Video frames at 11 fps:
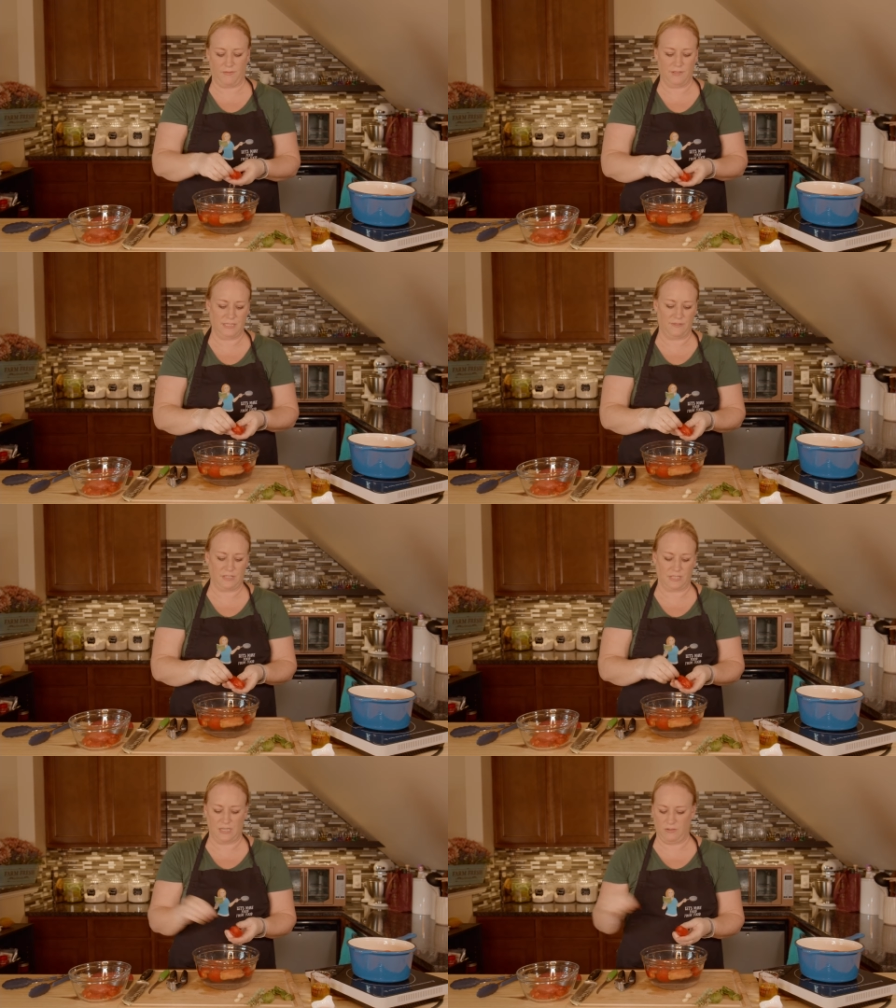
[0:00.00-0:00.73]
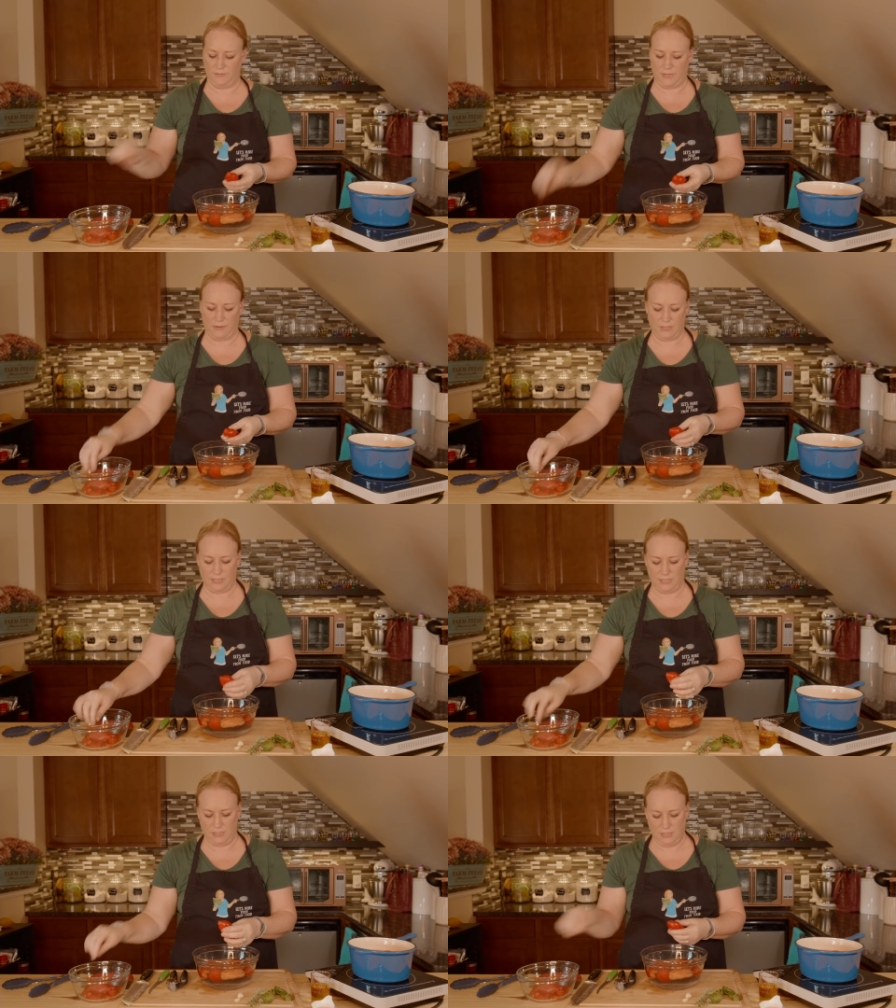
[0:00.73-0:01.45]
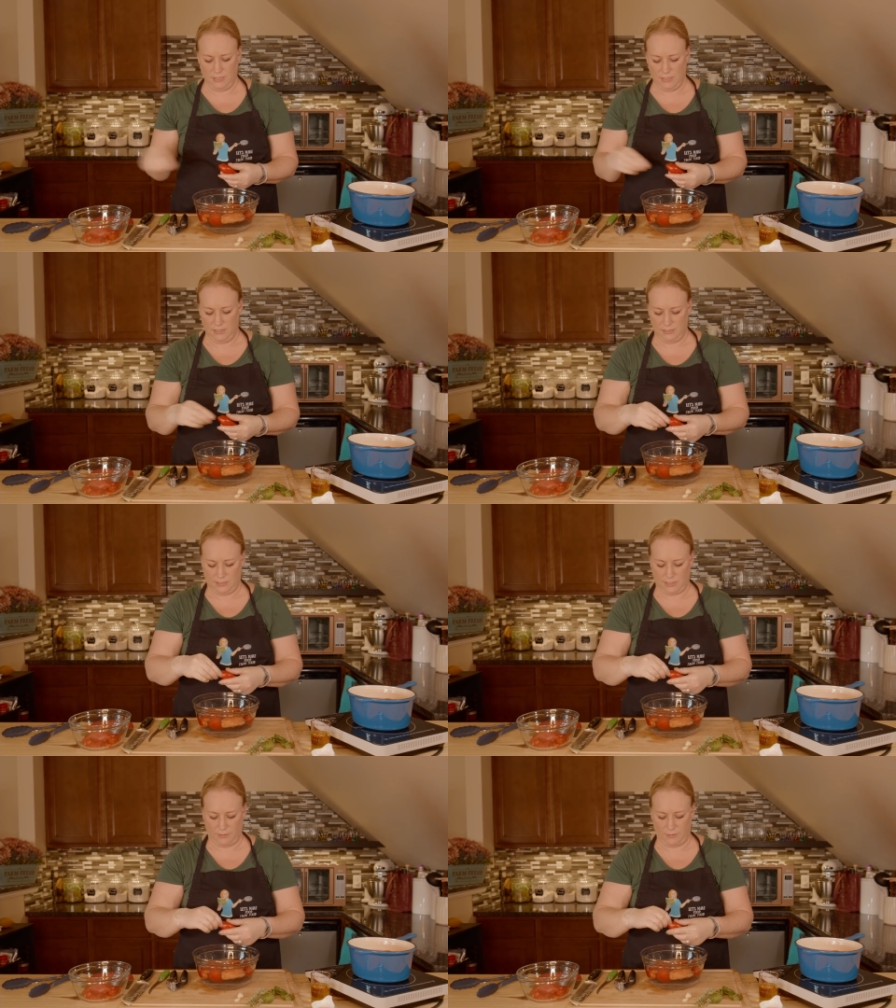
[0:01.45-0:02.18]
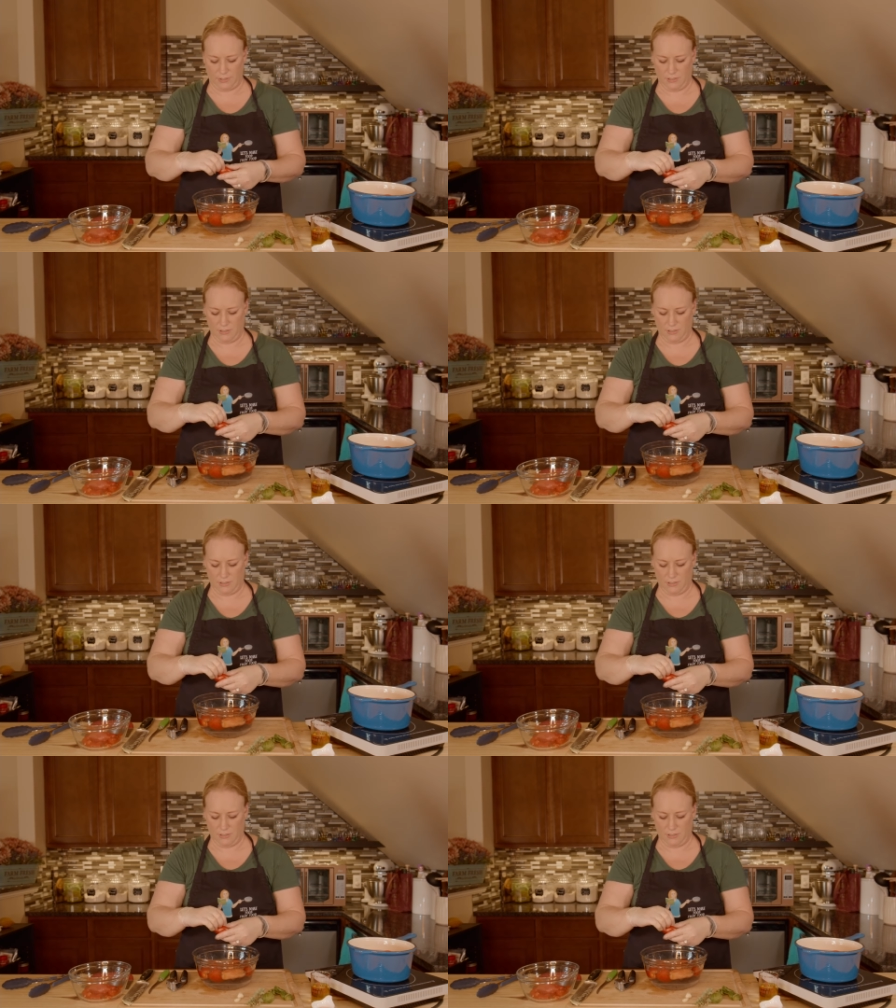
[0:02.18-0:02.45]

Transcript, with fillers: Let's see if we can get, oh, that one's stubborn.